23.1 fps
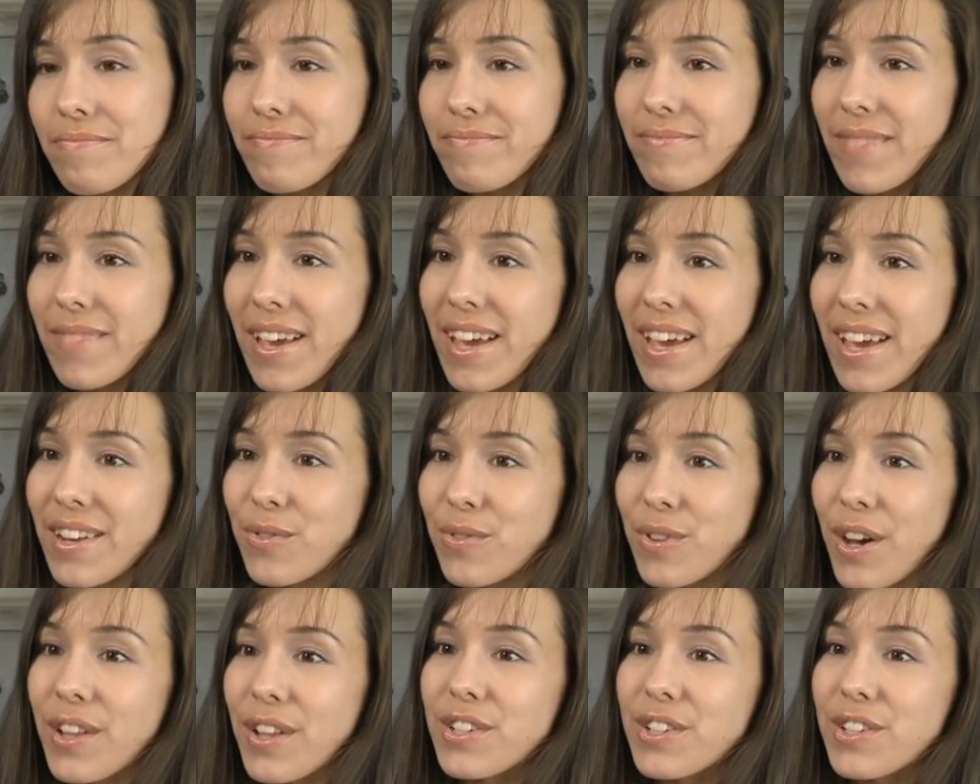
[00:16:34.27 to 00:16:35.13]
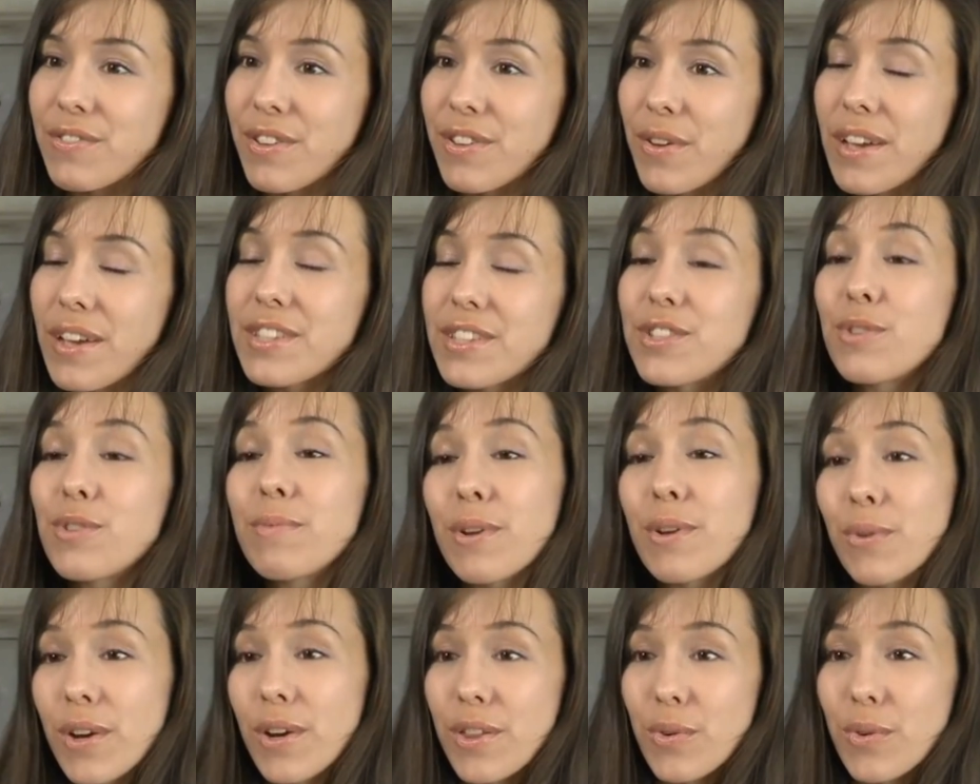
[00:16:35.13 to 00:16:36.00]
I had no knowledge of it. I assume
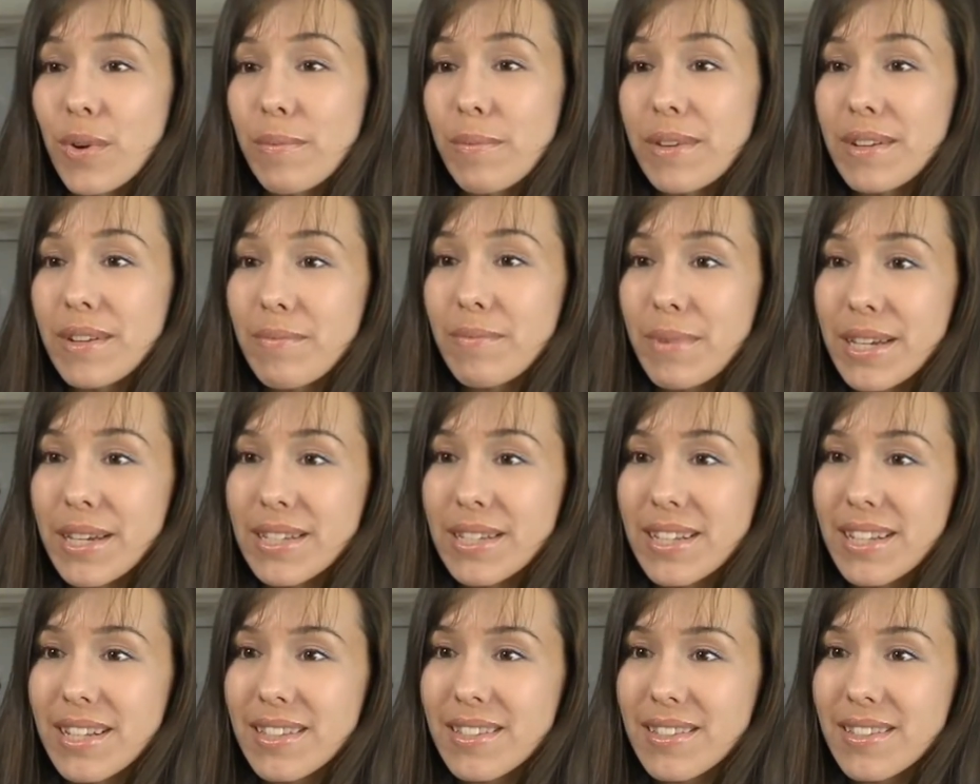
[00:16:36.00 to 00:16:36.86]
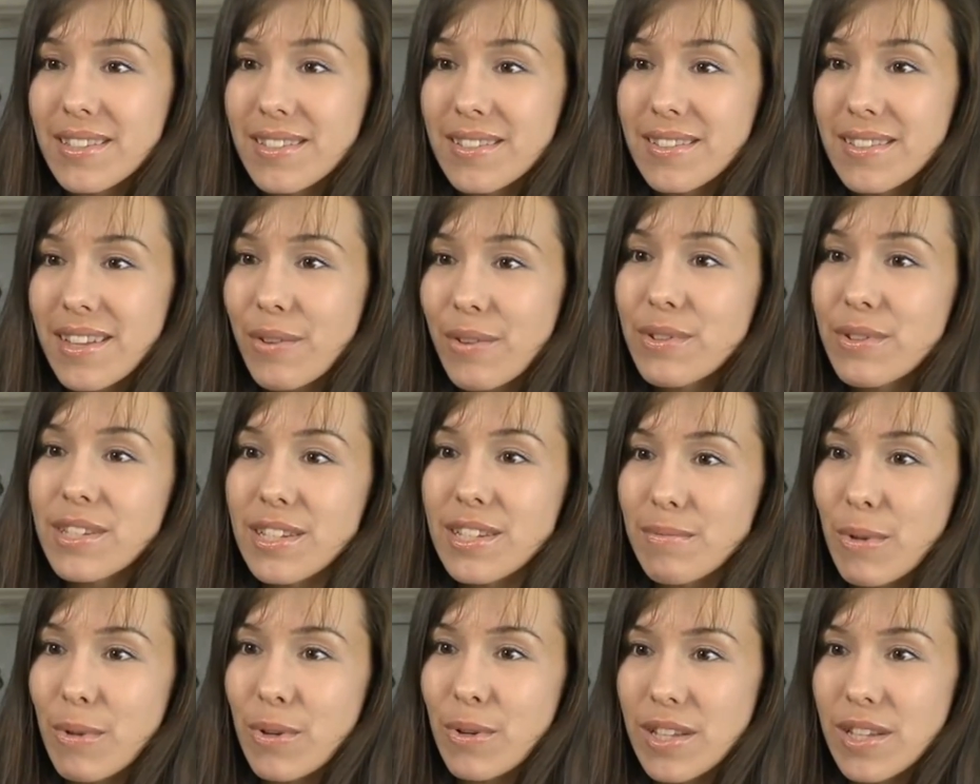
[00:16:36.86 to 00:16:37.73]
there were other women, because that was his
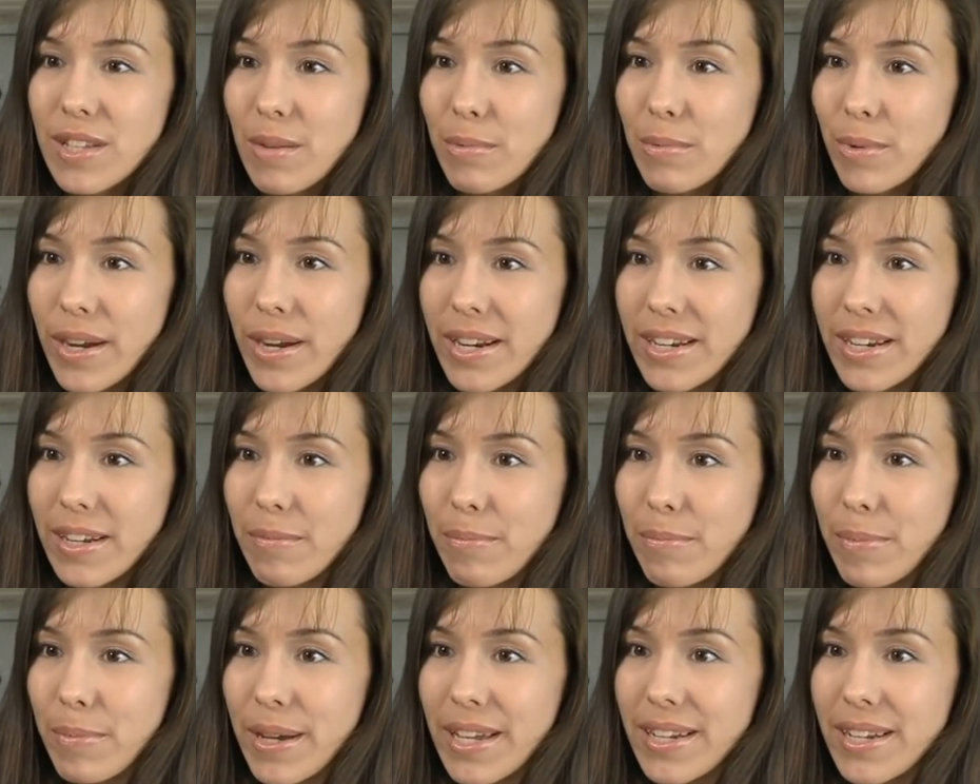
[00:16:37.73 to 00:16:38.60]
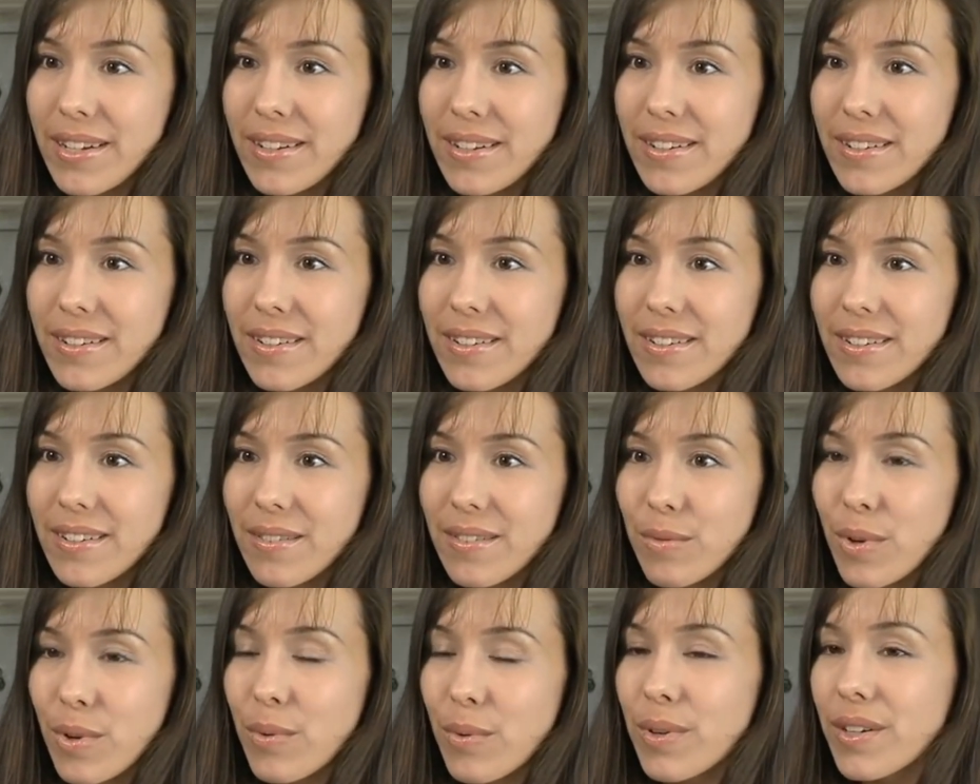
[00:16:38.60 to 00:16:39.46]
modus operandi. But
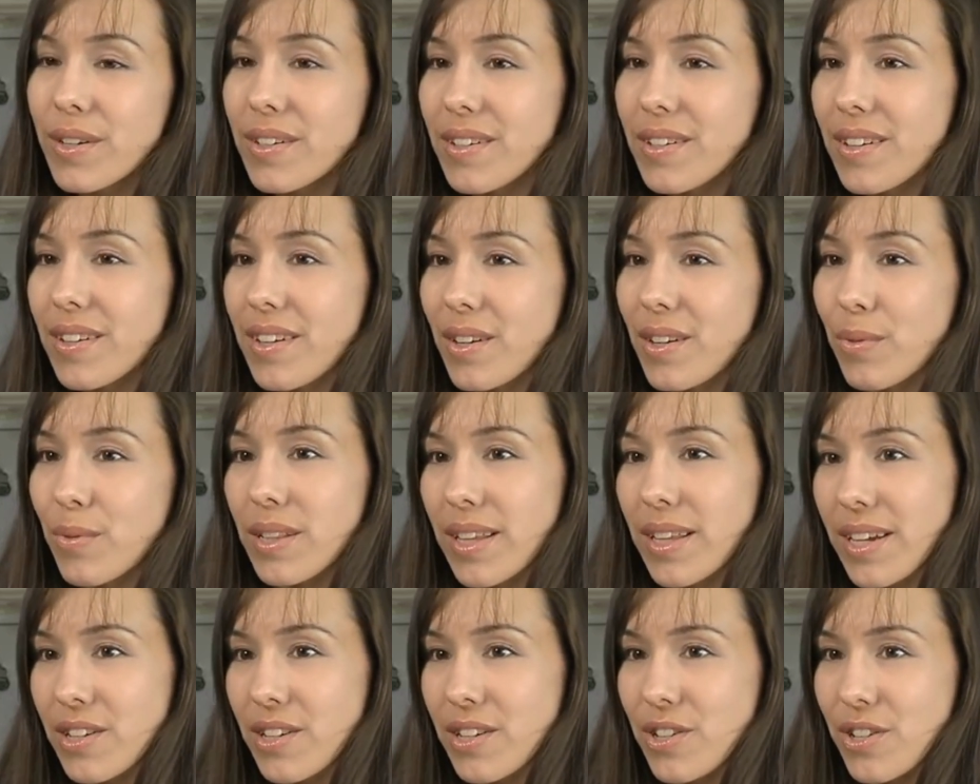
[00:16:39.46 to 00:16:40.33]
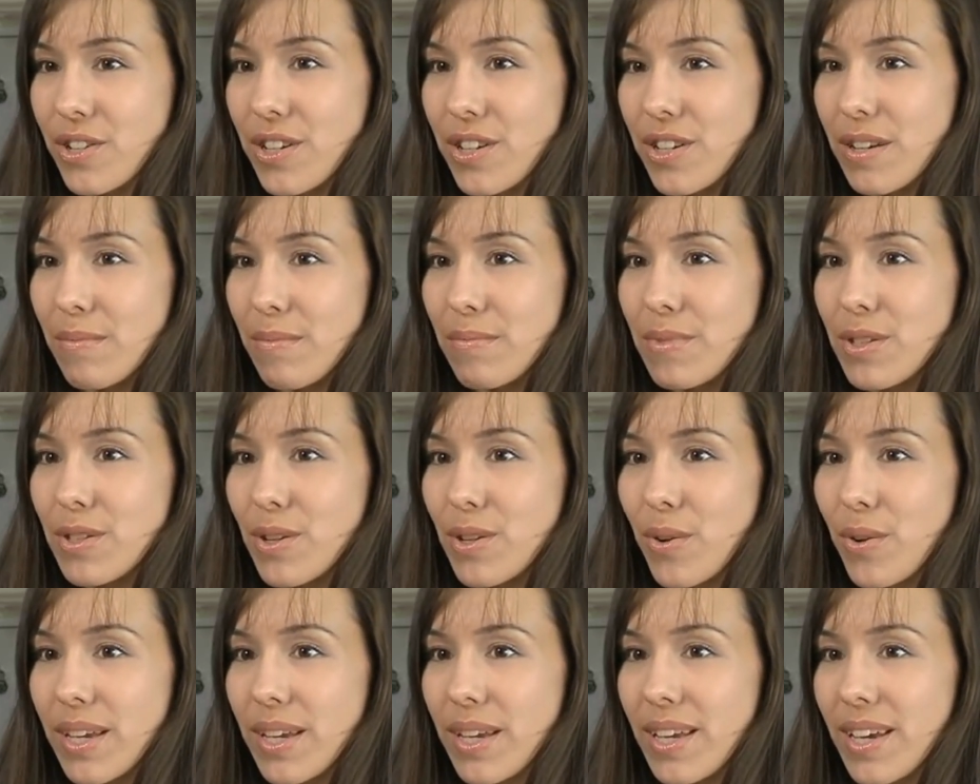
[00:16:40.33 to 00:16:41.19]
we weren't in a relationship,
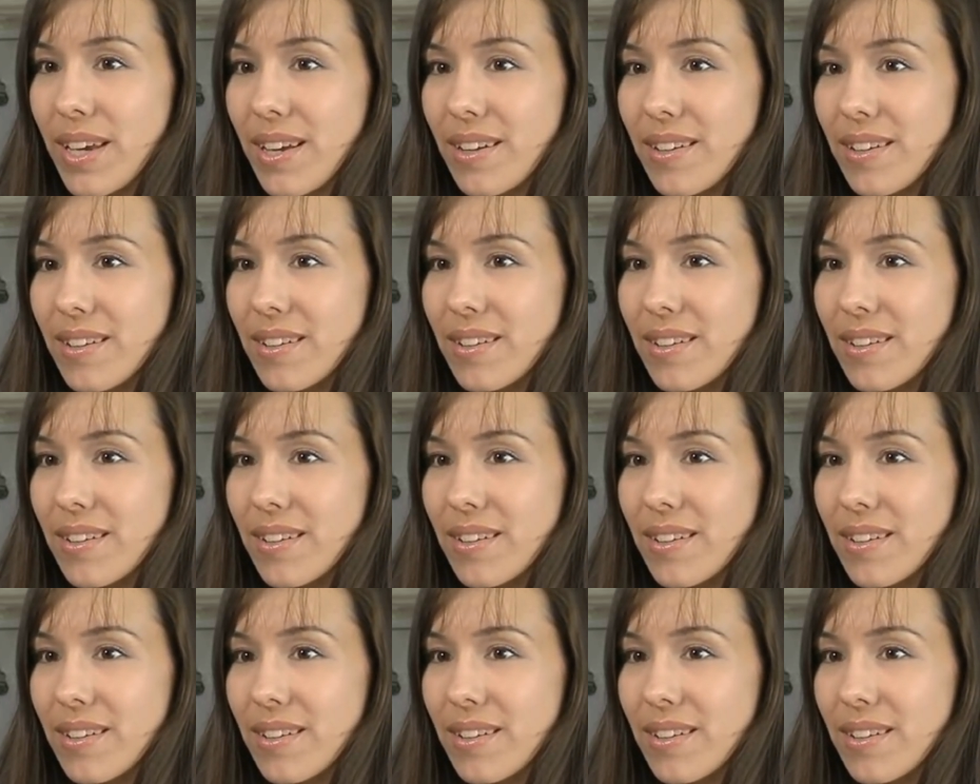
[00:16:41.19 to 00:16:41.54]
so I can't